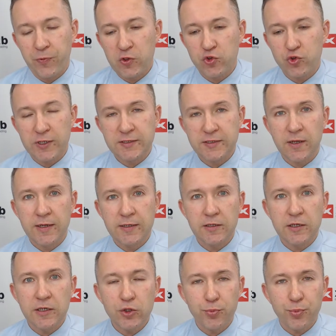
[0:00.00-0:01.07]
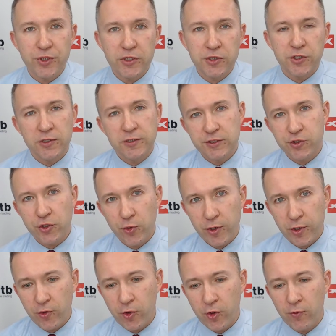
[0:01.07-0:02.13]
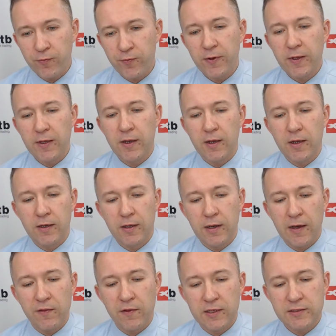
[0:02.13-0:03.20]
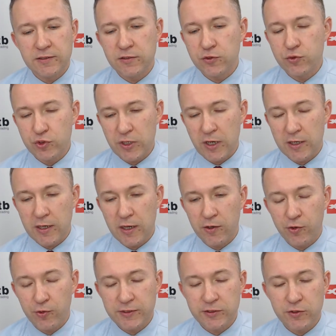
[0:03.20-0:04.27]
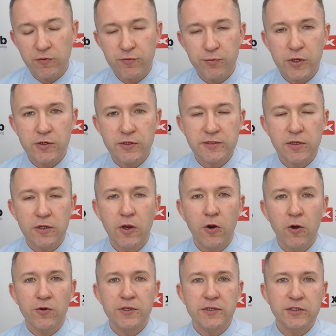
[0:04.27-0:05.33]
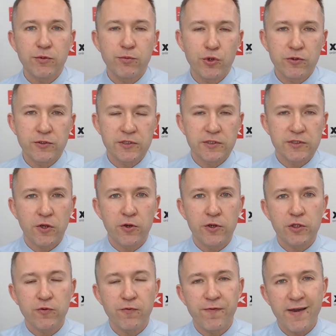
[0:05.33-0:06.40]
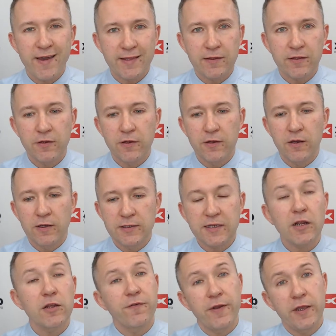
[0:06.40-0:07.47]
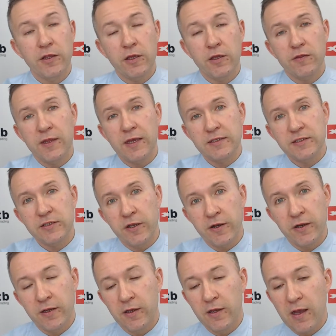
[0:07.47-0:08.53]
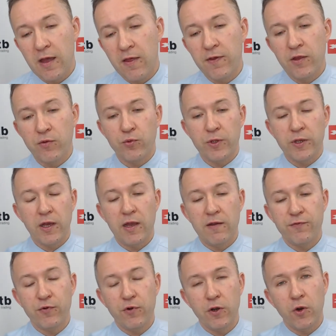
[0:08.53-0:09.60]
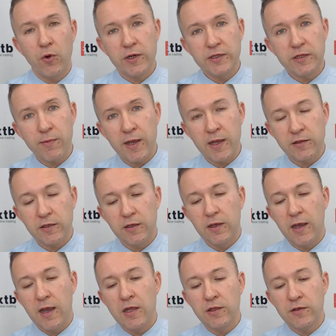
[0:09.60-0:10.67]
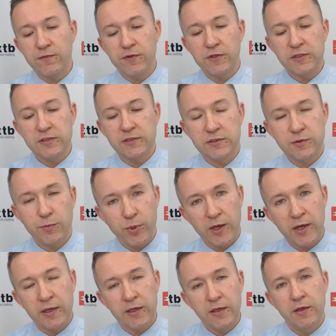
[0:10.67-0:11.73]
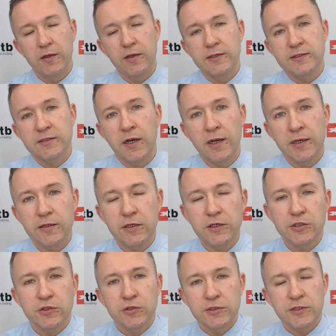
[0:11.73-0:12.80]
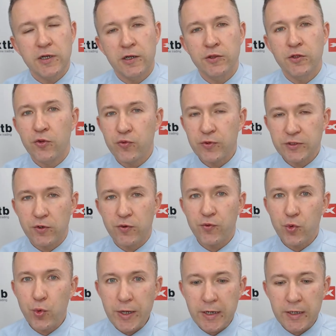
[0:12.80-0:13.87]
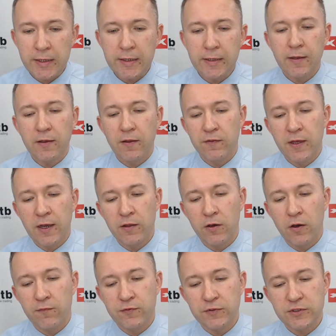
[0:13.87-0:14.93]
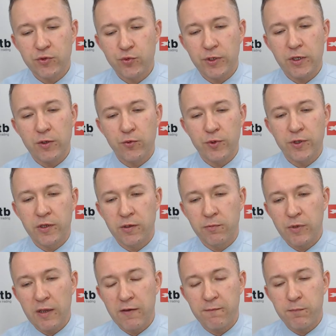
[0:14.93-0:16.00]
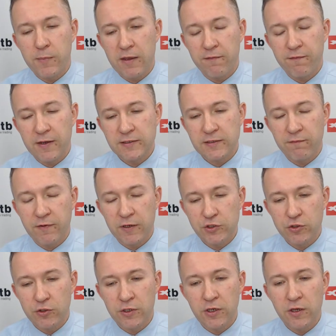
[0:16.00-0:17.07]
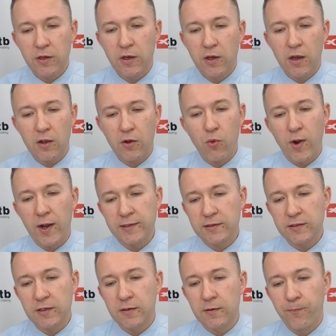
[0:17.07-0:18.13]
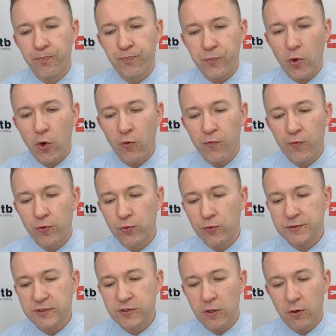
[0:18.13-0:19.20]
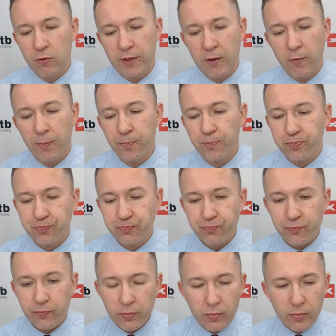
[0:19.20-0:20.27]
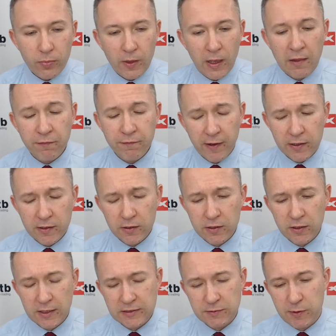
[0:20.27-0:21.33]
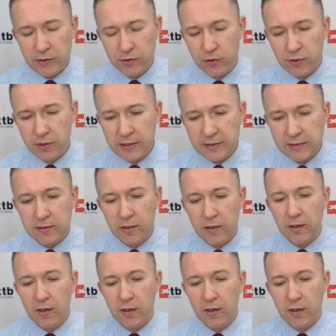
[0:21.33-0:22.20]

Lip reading: translate into potentially slower growth unless these issues are resolved, because all the stimulus is going to start fading next year, and then we have lower demand, and if these supply side issues are not resolved quickly, then obviously we may face eventually a quite awful slowdown. And finally, last but not least,